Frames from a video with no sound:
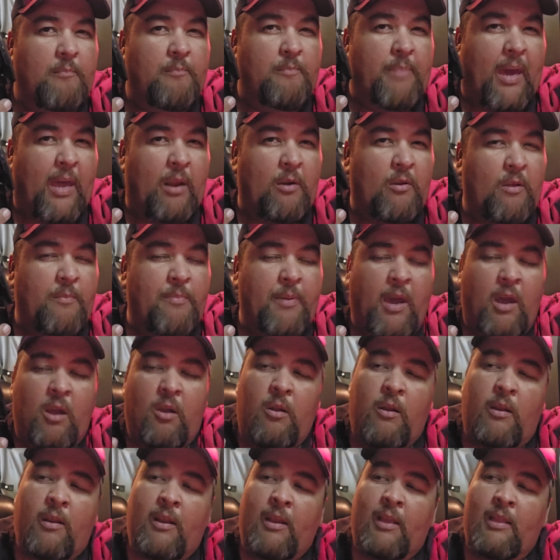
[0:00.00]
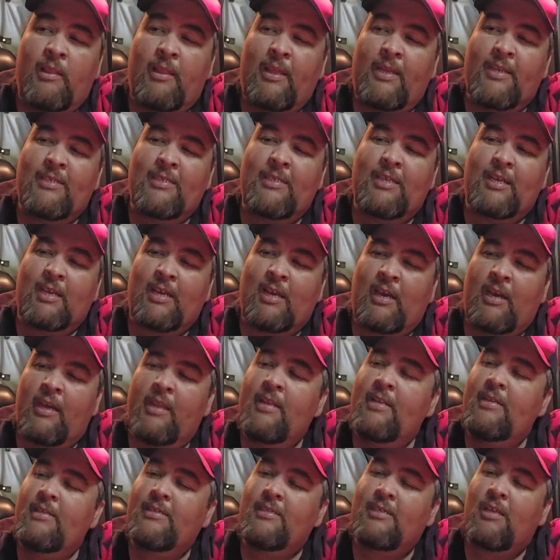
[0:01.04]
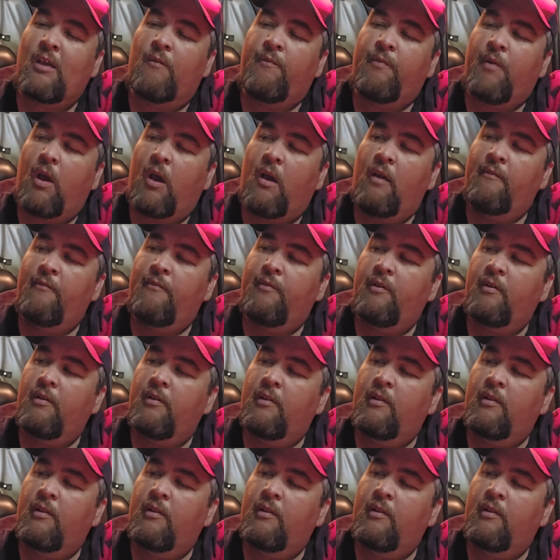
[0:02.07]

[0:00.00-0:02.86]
battery power, it likes to cut itself off